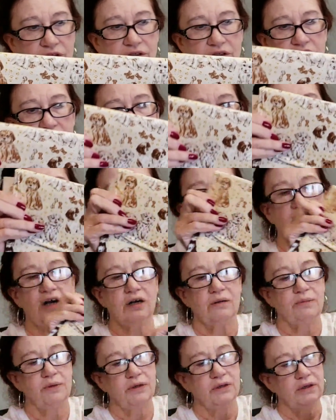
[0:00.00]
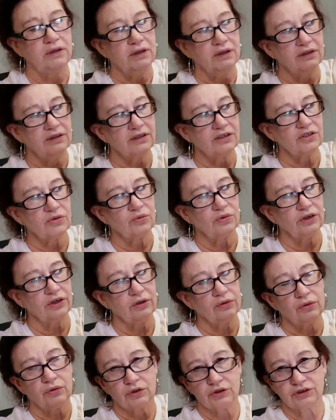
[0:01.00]
a good job. This one,
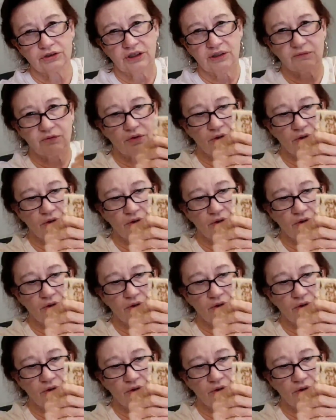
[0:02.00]
of course, I'm